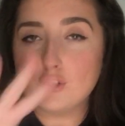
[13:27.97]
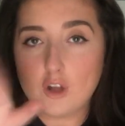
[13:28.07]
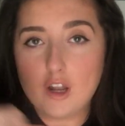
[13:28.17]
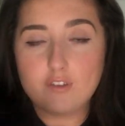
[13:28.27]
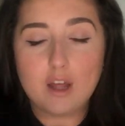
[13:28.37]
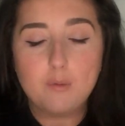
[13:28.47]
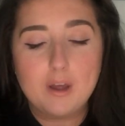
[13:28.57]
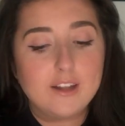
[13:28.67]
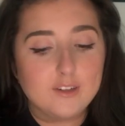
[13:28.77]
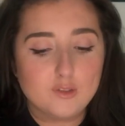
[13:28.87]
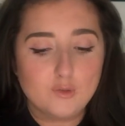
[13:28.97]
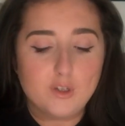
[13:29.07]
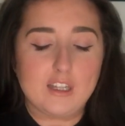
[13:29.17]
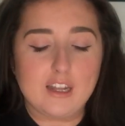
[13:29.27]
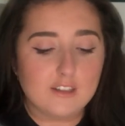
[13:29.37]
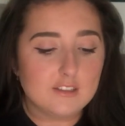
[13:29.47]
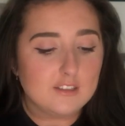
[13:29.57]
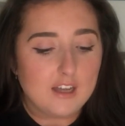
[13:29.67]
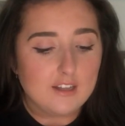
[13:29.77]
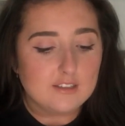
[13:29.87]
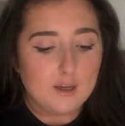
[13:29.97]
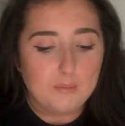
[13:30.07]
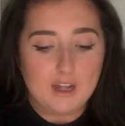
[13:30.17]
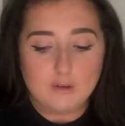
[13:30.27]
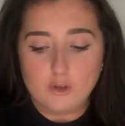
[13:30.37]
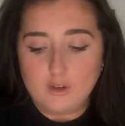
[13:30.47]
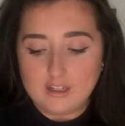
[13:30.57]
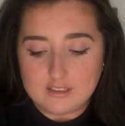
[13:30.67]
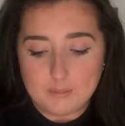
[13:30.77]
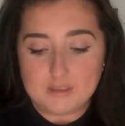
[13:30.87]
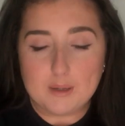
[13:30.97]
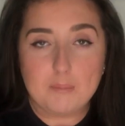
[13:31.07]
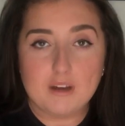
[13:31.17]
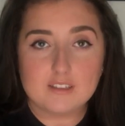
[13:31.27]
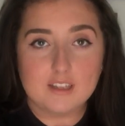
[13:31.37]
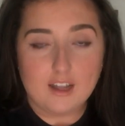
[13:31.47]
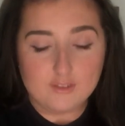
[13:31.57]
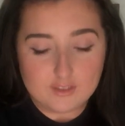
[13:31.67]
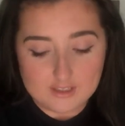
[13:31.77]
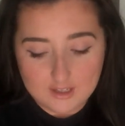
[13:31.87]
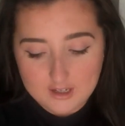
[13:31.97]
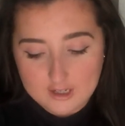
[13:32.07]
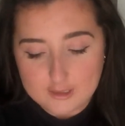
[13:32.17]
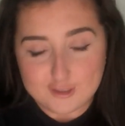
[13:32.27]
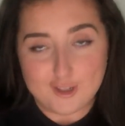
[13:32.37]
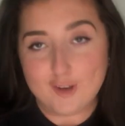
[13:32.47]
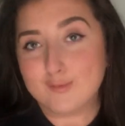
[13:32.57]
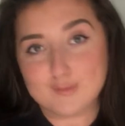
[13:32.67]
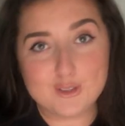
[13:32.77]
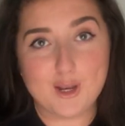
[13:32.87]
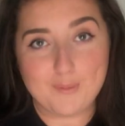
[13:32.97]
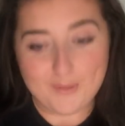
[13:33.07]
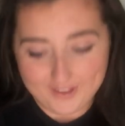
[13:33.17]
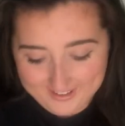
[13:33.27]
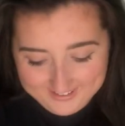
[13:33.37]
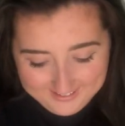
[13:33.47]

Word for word: Sorry if that went funny then, it's sad to tell me that I only had 10% battery left. So, sorry about that.